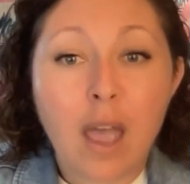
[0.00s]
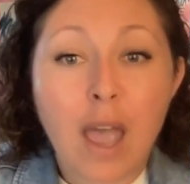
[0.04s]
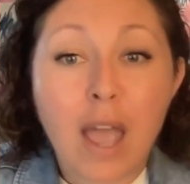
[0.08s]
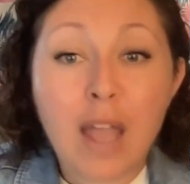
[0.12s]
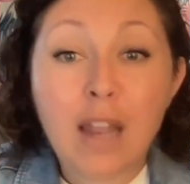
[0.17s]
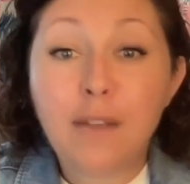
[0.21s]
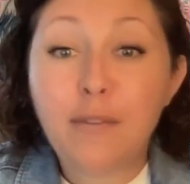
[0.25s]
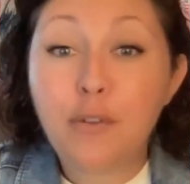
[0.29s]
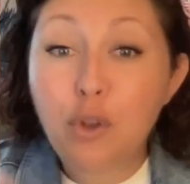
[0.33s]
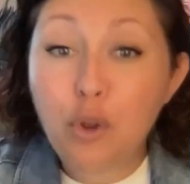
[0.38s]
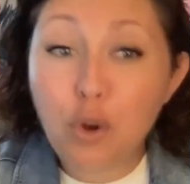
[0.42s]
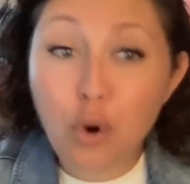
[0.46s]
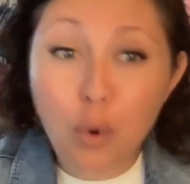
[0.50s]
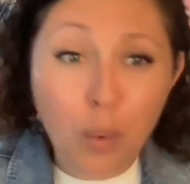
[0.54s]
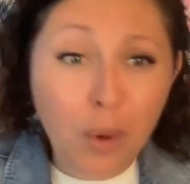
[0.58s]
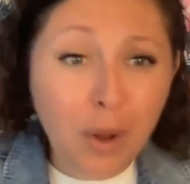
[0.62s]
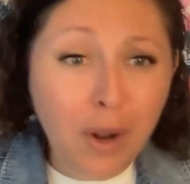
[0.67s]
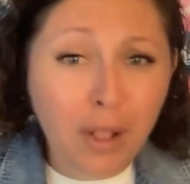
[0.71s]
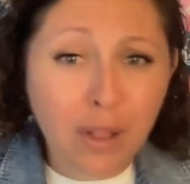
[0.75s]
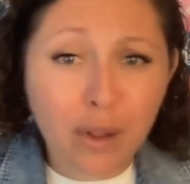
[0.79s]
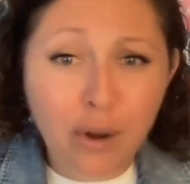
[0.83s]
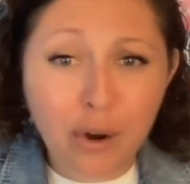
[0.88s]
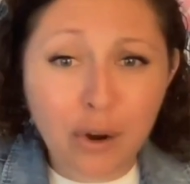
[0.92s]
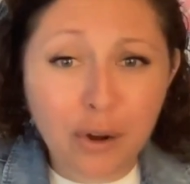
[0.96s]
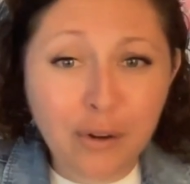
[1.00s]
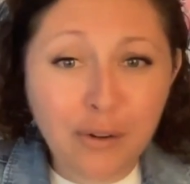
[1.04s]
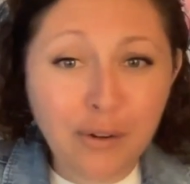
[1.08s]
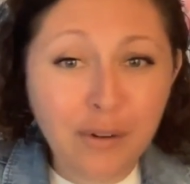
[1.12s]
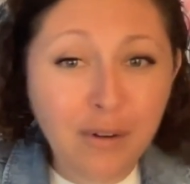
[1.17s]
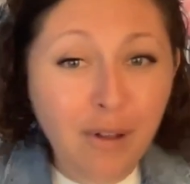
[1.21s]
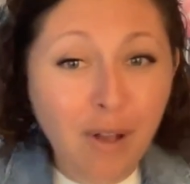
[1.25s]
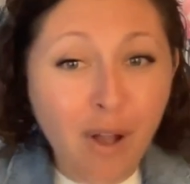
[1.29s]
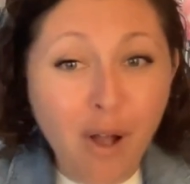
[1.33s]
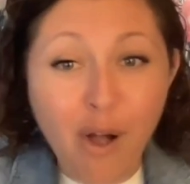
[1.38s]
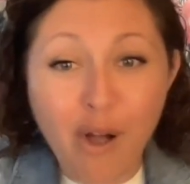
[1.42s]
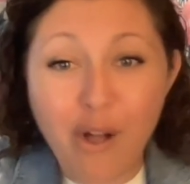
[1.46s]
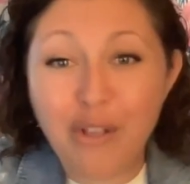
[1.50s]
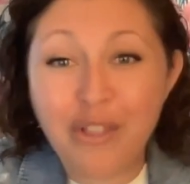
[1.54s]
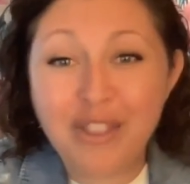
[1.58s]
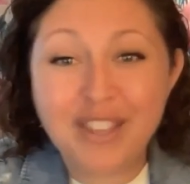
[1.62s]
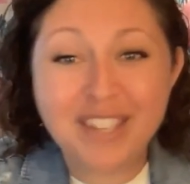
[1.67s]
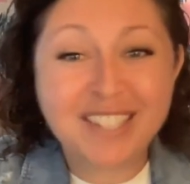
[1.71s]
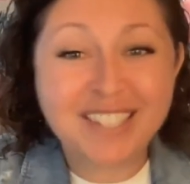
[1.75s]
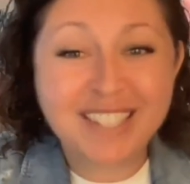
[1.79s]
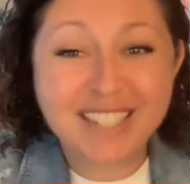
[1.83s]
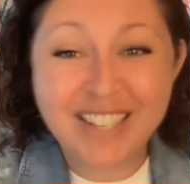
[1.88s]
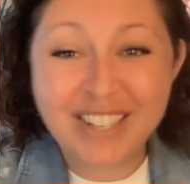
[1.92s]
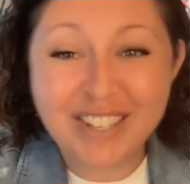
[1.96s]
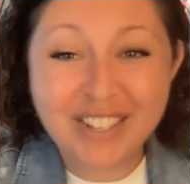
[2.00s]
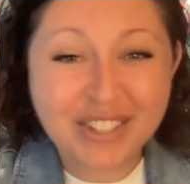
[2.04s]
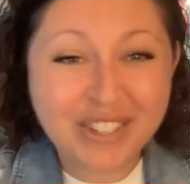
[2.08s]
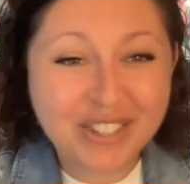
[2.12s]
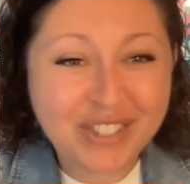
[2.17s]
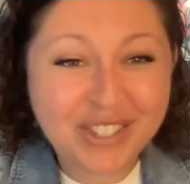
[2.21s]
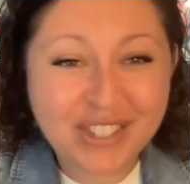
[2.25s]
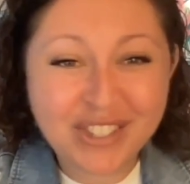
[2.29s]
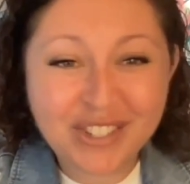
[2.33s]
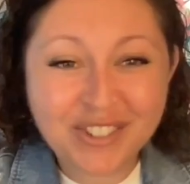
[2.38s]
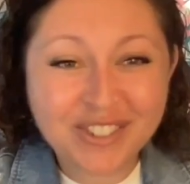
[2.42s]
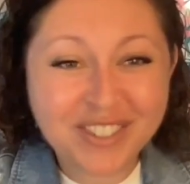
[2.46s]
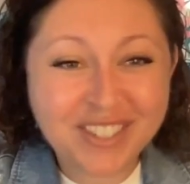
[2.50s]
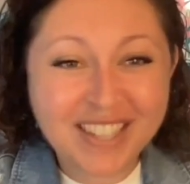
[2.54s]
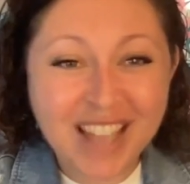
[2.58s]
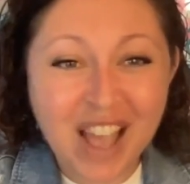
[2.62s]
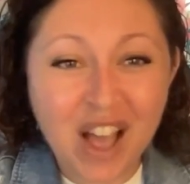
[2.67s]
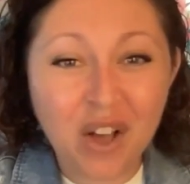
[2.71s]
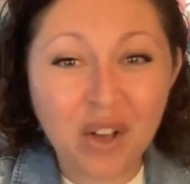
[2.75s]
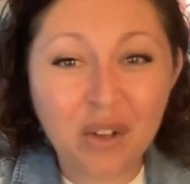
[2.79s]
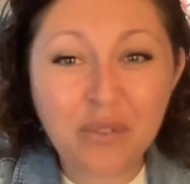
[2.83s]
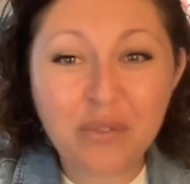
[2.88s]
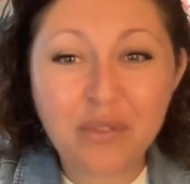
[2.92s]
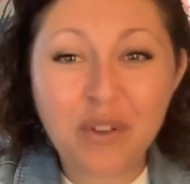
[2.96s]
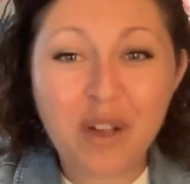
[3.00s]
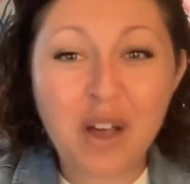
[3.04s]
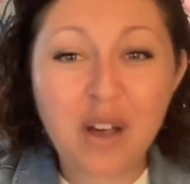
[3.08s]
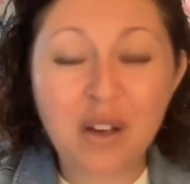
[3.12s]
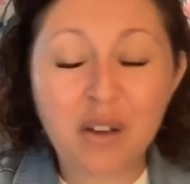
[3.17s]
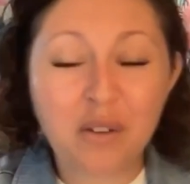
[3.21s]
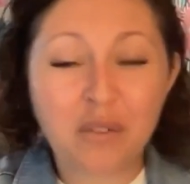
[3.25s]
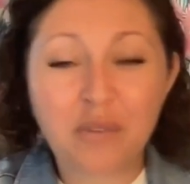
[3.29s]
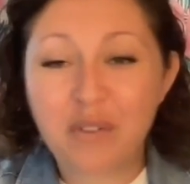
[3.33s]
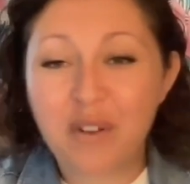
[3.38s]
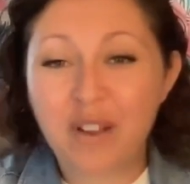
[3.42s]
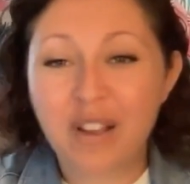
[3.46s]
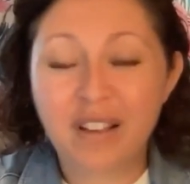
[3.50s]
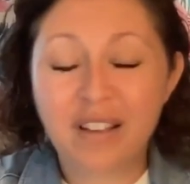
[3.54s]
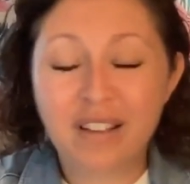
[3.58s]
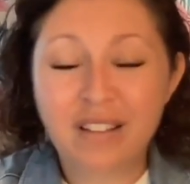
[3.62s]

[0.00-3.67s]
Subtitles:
And if you don't want to learn all the skills yourself of